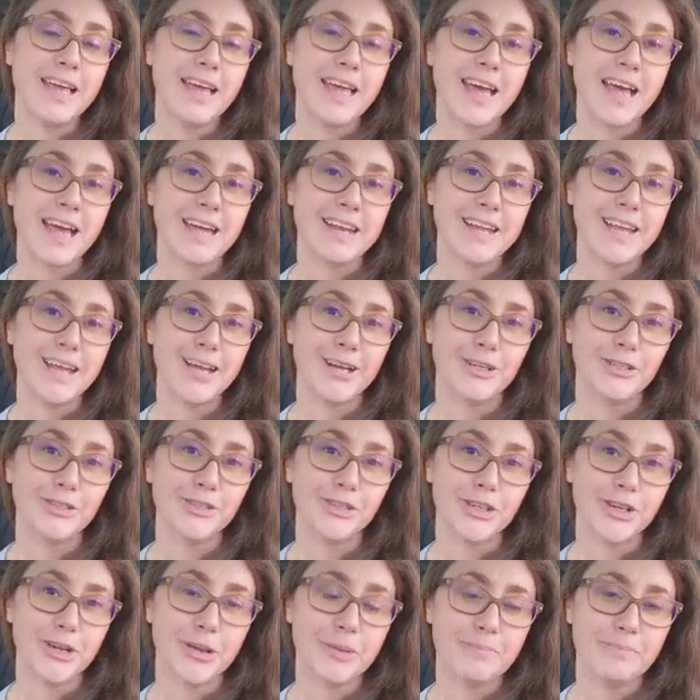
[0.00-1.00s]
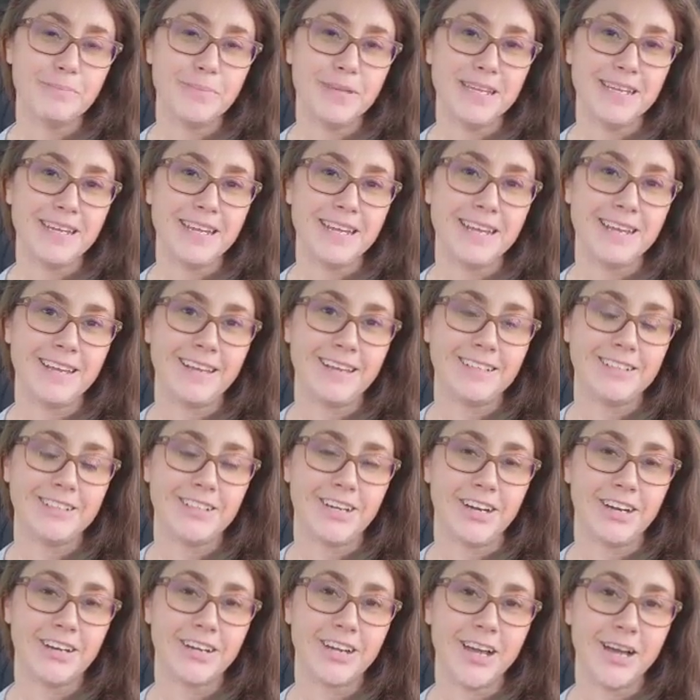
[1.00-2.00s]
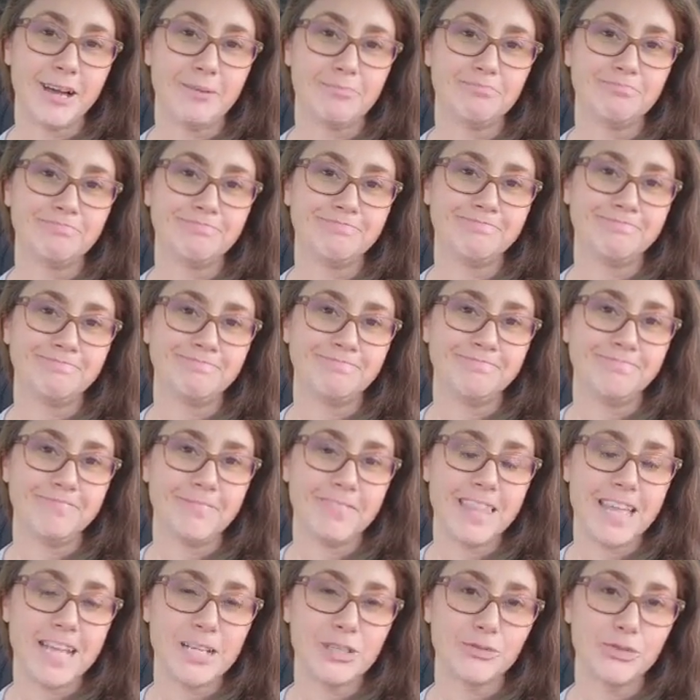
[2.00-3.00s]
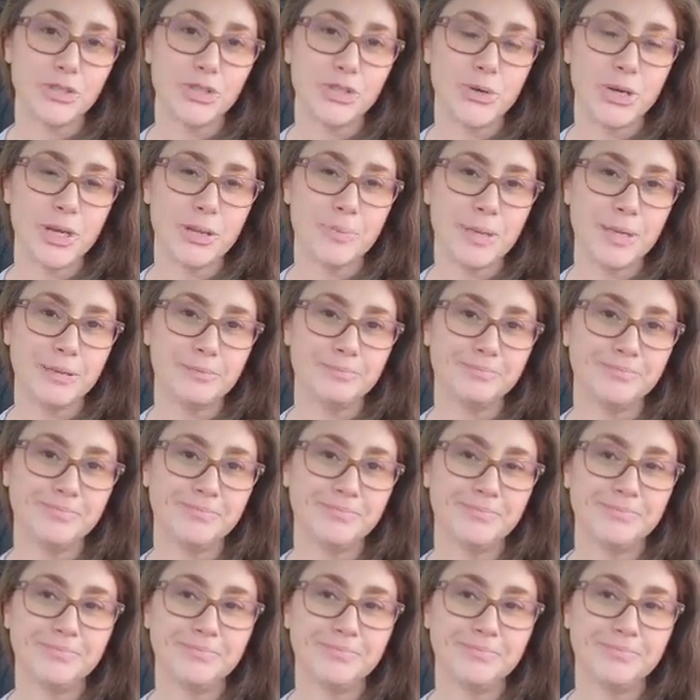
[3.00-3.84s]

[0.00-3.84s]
at eldermeeting.com. Thanks for joining me.